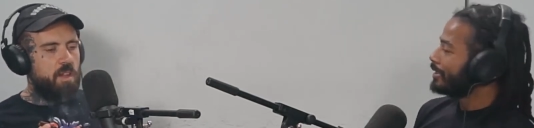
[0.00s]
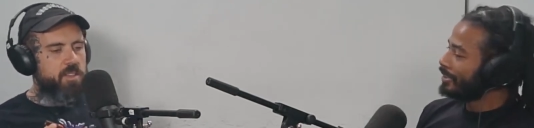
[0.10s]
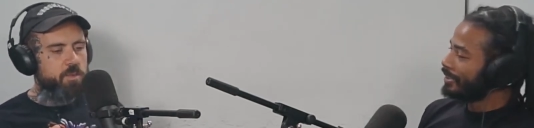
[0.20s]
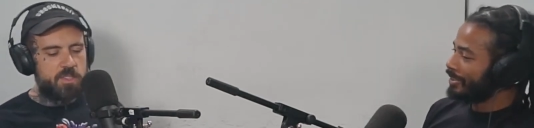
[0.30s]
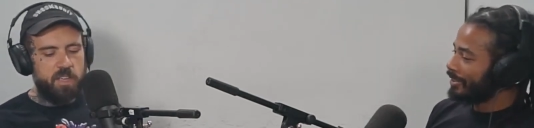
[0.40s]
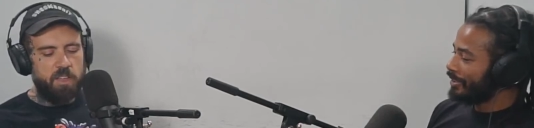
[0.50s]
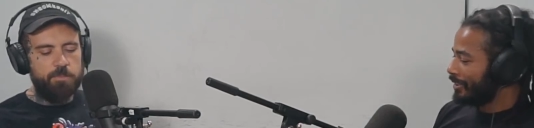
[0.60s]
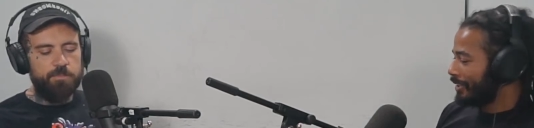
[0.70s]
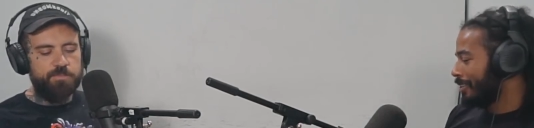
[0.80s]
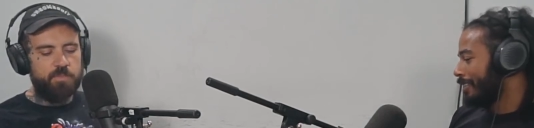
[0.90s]
Speaker 1: That's what's
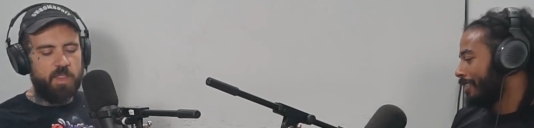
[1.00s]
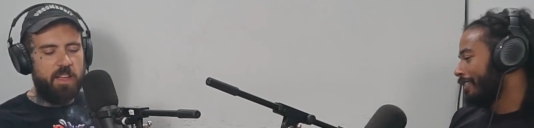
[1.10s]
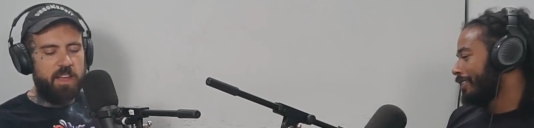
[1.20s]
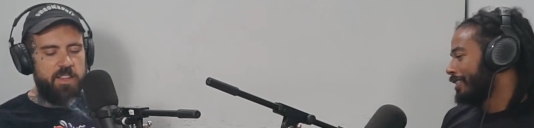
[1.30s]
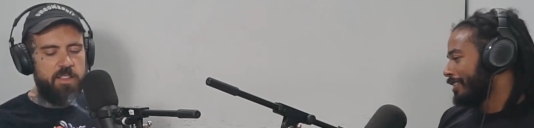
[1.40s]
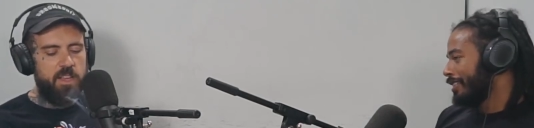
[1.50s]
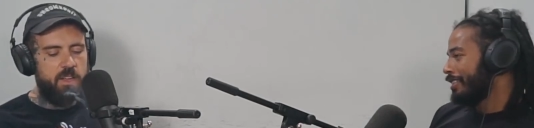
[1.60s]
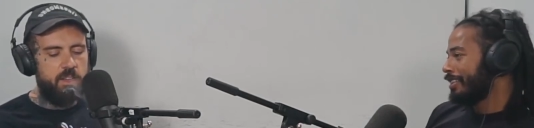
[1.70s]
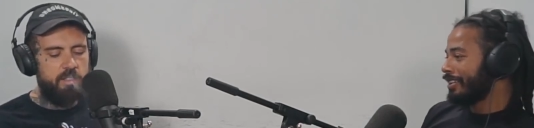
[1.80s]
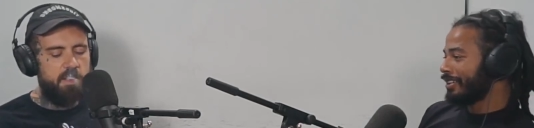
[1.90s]
up. How did
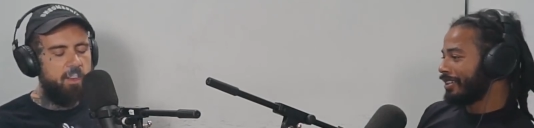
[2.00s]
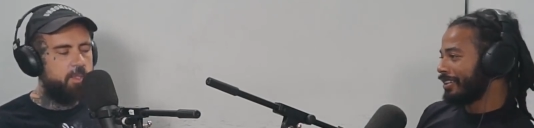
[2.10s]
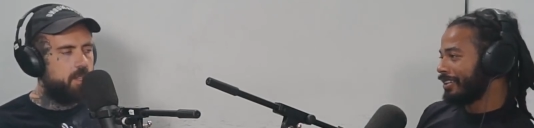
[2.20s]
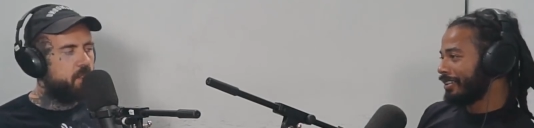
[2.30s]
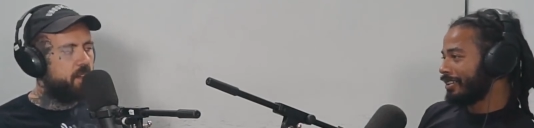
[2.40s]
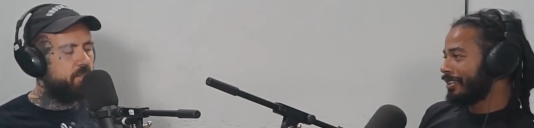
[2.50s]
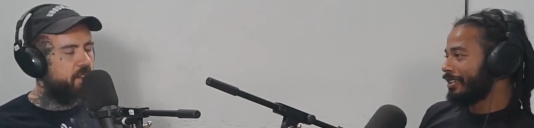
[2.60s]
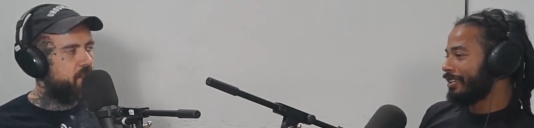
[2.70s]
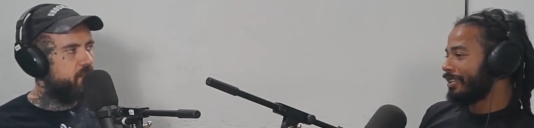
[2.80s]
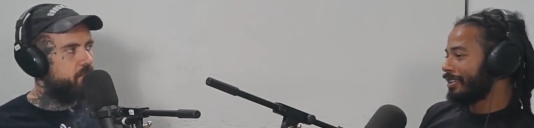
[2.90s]
uh, the Nipsey thing
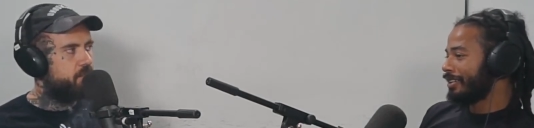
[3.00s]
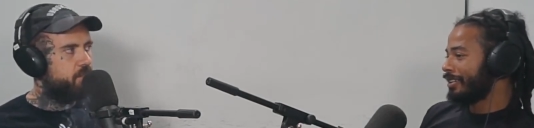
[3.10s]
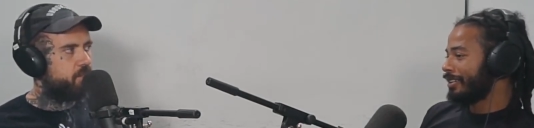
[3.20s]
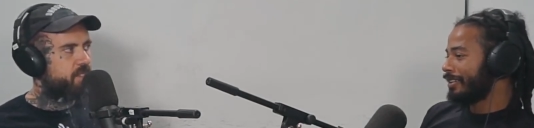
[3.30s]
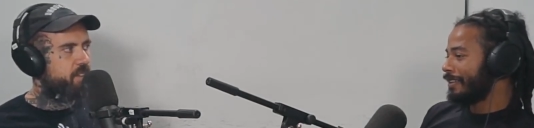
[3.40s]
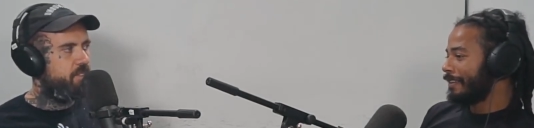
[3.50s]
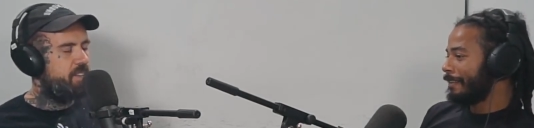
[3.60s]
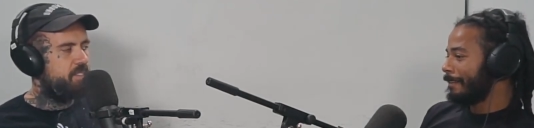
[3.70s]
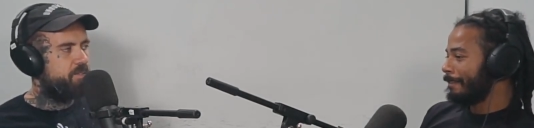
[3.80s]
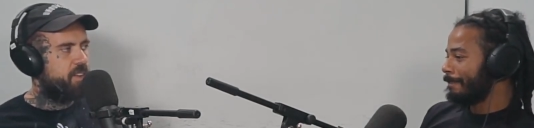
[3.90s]
affect you? Was that
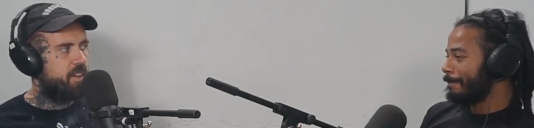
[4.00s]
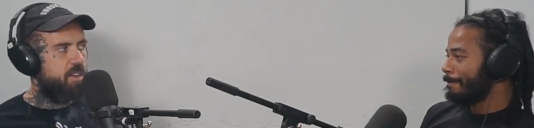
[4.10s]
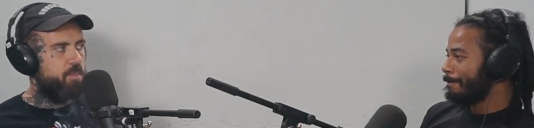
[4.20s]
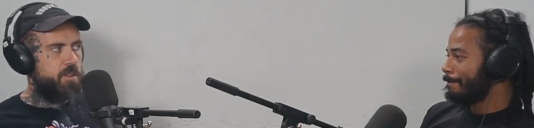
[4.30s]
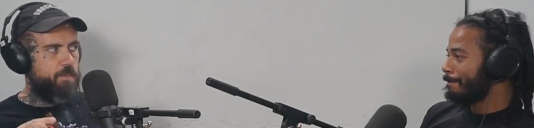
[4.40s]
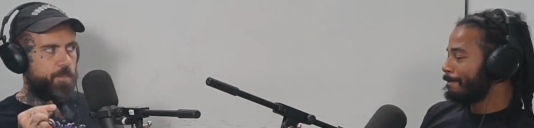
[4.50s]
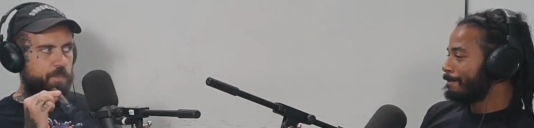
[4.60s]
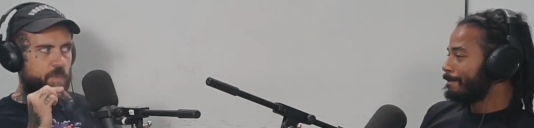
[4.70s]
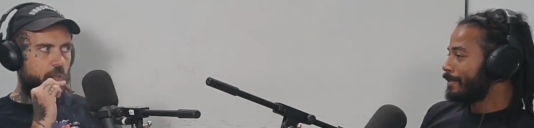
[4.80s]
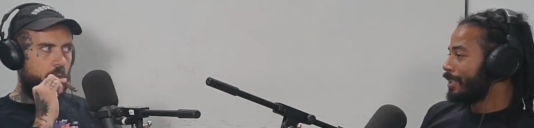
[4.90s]
crazy to find out about?
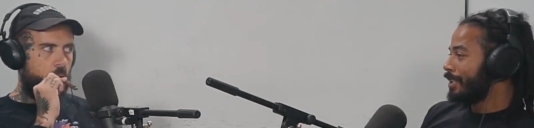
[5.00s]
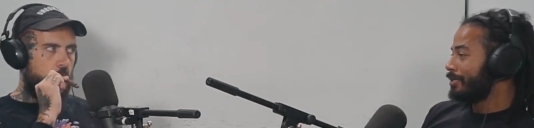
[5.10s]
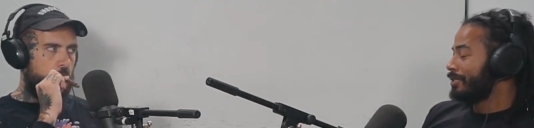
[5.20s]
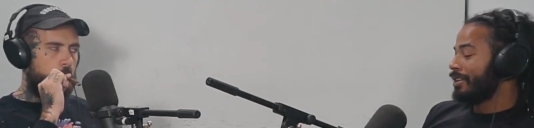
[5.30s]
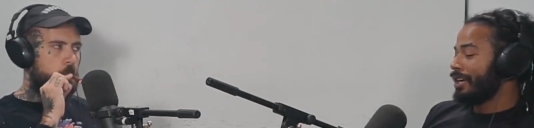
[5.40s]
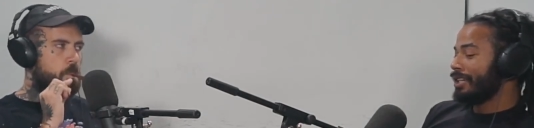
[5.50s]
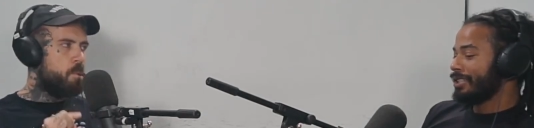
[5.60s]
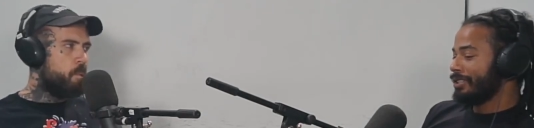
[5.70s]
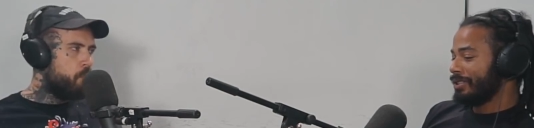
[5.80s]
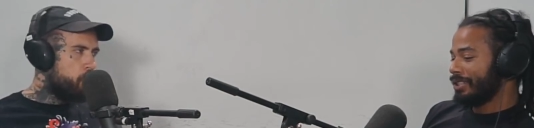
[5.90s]
Speaker 2: Yeah, it was
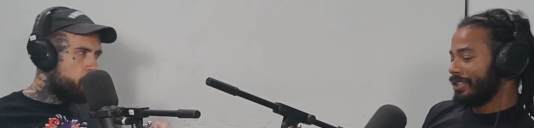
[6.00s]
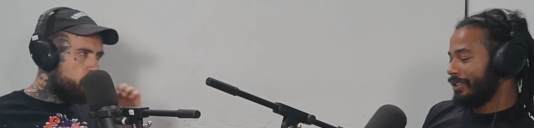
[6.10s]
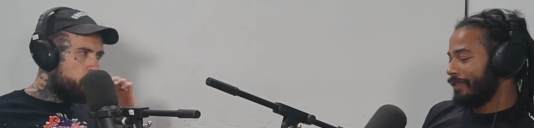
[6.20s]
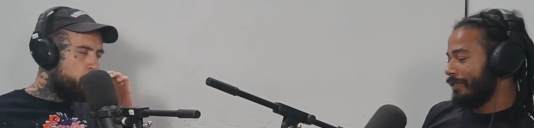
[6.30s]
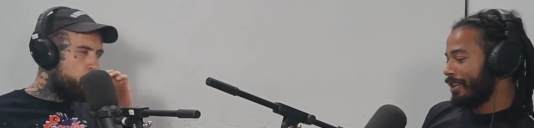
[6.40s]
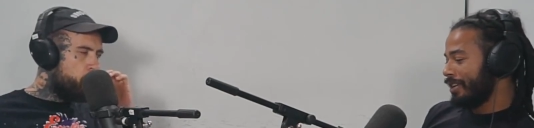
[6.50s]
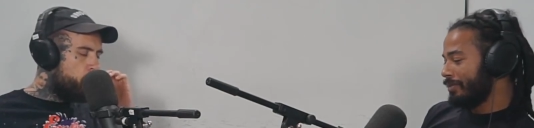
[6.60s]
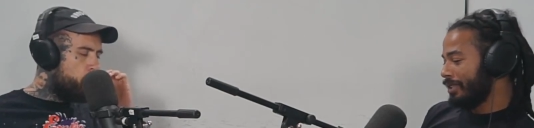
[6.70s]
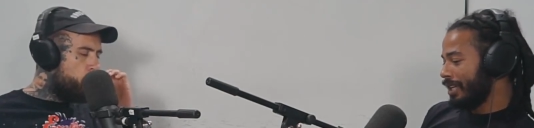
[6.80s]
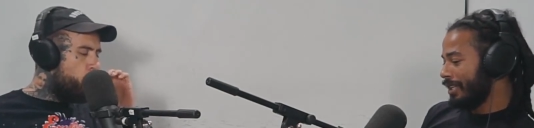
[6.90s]
crazy. It really didn't affect
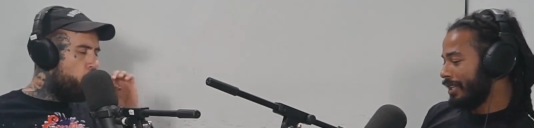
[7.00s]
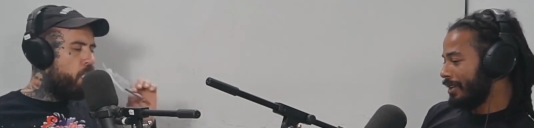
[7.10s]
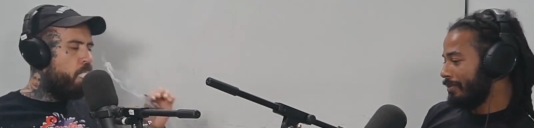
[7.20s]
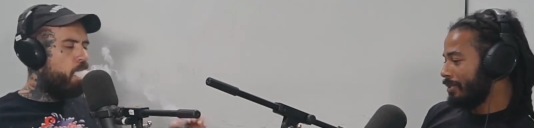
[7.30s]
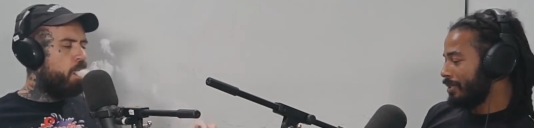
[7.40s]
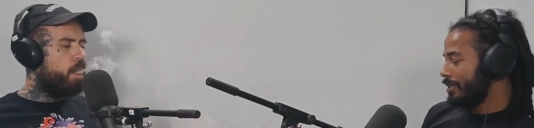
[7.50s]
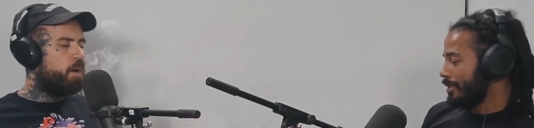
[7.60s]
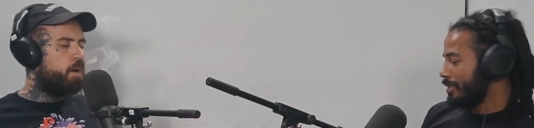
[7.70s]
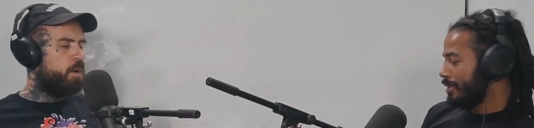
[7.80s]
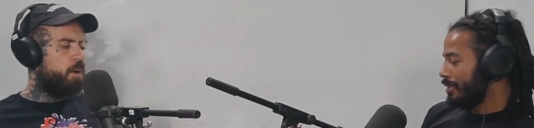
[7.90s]
me like that, but
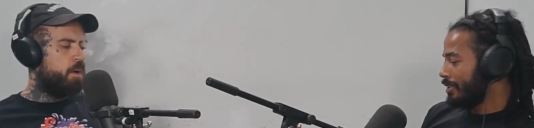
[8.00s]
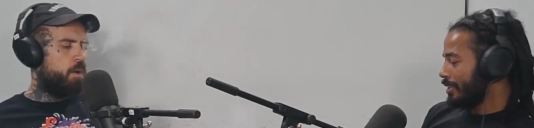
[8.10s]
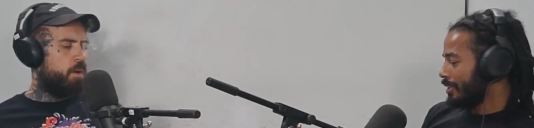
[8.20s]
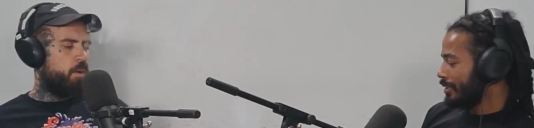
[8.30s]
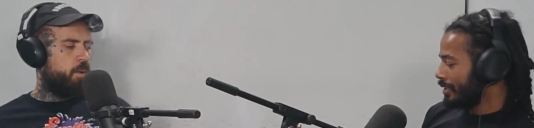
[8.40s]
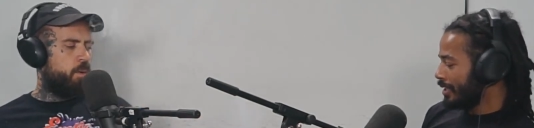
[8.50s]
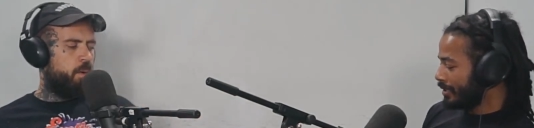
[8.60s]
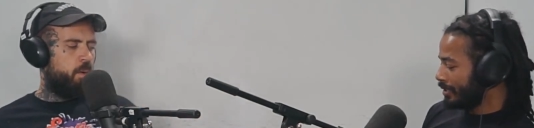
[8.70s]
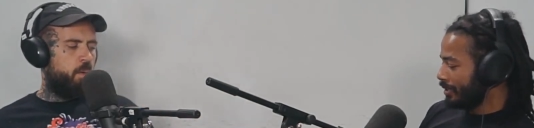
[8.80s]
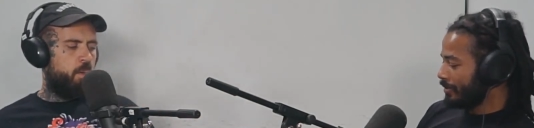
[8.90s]
it's a
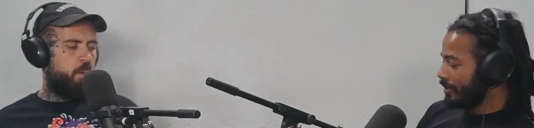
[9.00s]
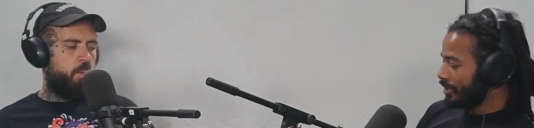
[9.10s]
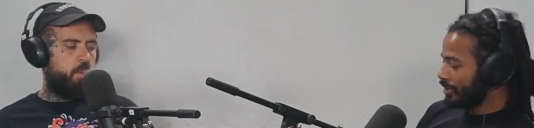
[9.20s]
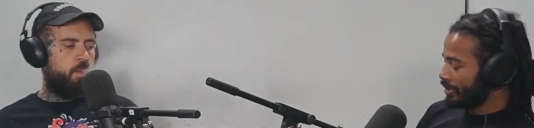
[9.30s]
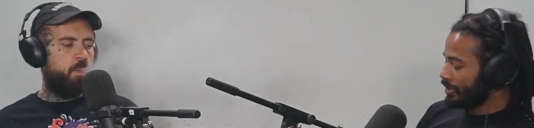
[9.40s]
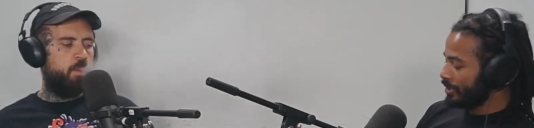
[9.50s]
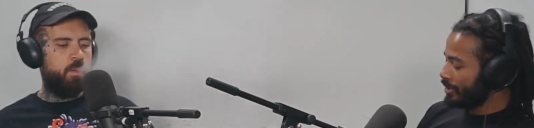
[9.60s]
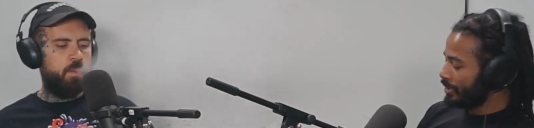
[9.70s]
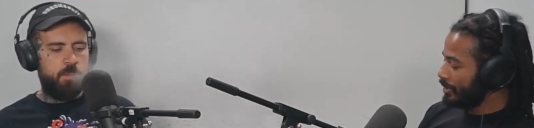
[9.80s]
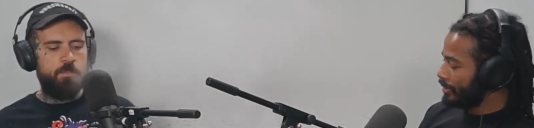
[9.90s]
sad situation.
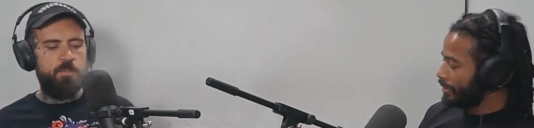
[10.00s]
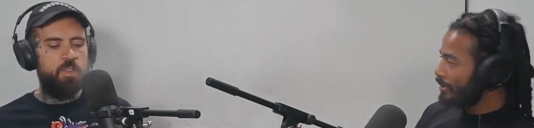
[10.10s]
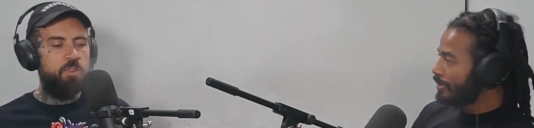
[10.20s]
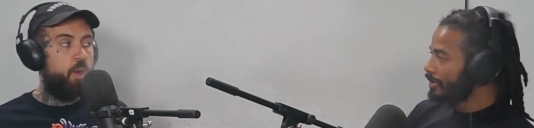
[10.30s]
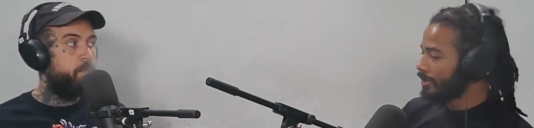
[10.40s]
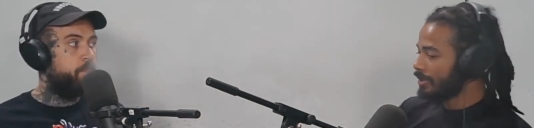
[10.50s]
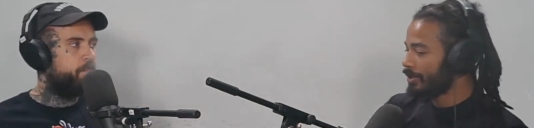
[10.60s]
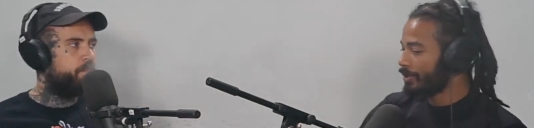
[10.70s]
You know him?